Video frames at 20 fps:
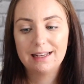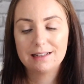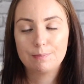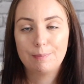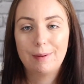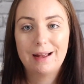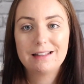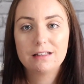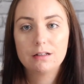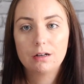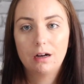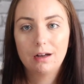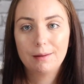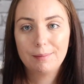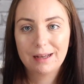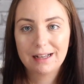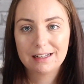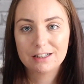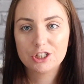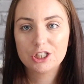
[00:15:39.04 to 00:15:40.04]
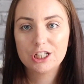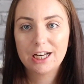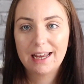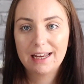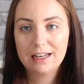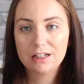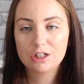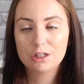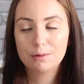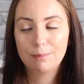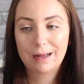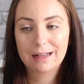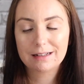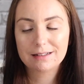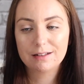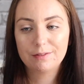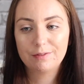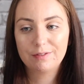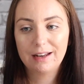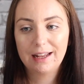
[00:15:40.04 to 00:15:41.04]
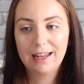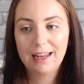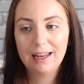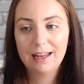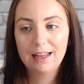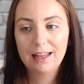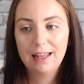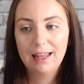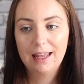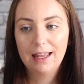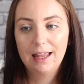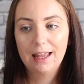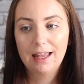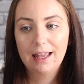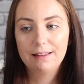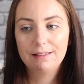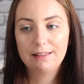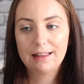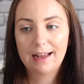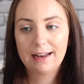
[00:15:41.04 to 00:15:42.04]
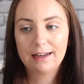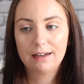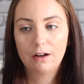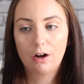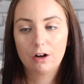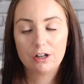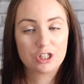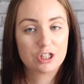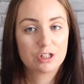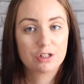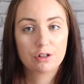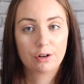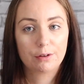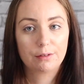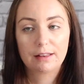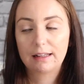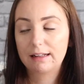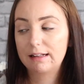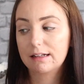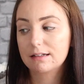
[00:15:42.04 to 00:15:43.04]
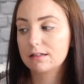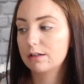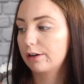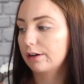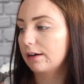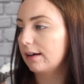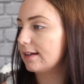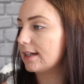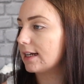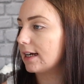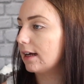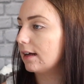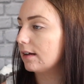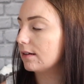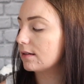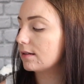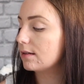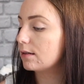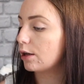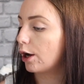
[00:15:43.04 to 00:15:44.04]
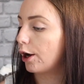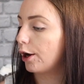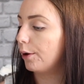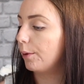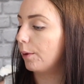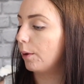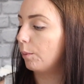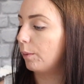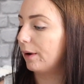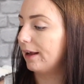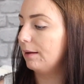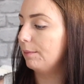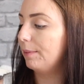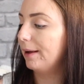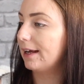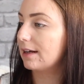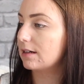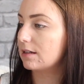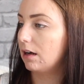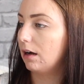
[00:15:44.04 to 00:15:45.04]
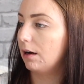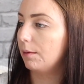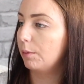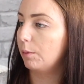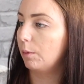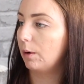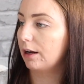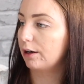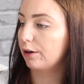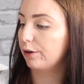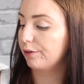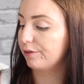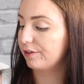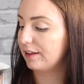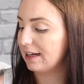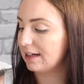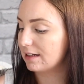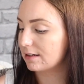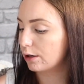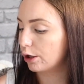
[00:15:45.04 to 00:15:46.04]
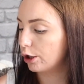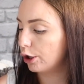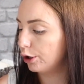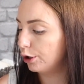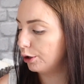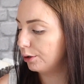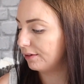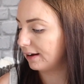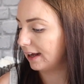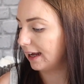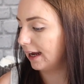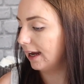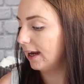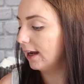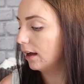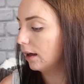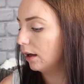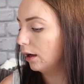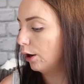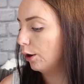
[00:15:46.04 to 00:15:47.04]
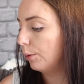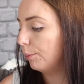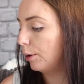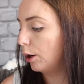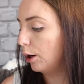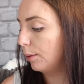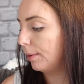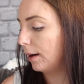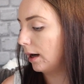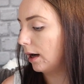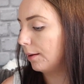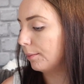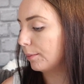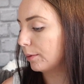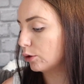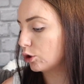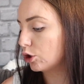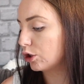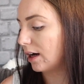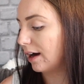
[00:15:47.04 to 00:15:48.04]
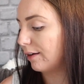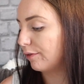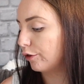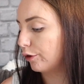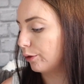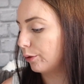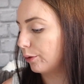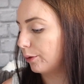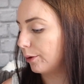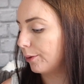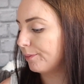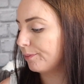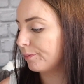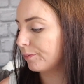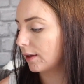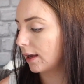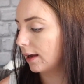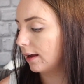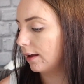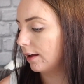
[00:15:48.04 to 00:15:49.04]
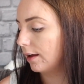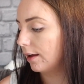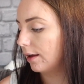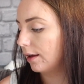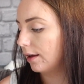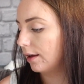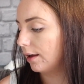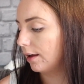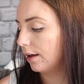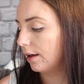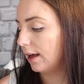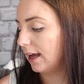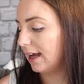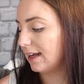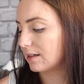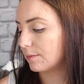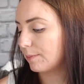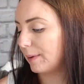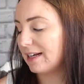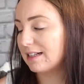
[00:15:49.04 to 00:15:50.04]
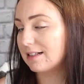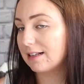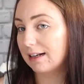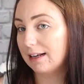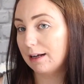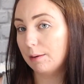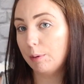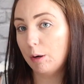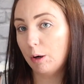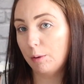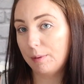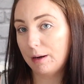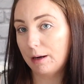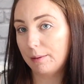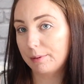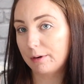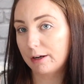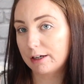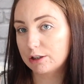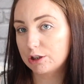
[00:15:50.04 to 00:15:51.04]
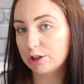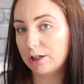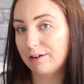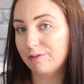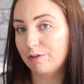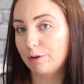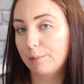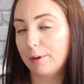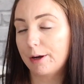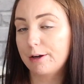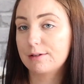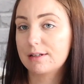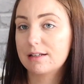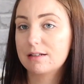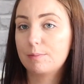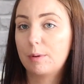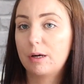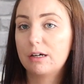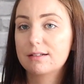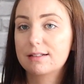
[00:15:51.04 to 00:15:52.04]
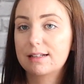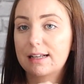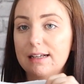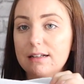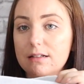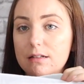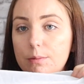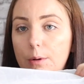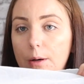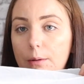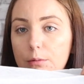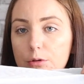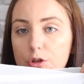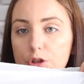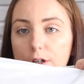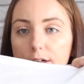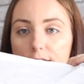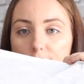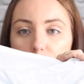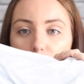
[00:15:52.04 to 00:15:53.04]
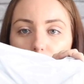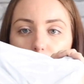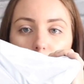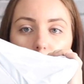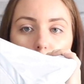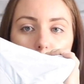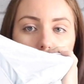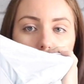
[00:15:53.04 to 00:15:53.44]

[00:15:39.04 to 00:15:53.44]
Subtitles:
bedtime has changed massively, then I just don't think that's a good idea. So we picked up one of these Coody pop-up travel. It's basically a pop-up like travel Moses basket, so I will try and show you,